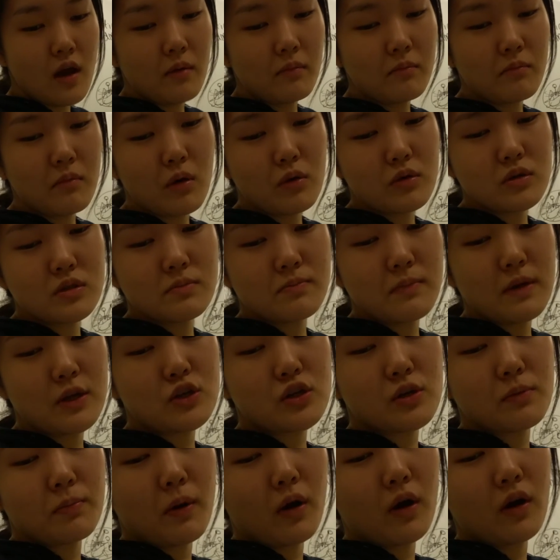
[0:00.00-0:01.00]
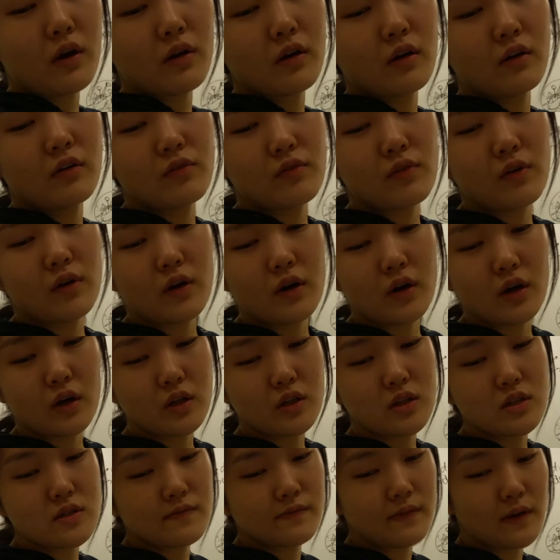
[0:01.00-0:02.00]
most major part of
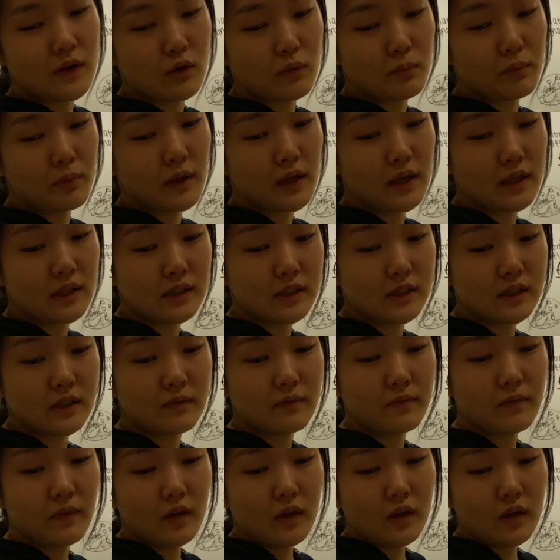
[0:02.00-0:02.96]
Earth's phytoplankton.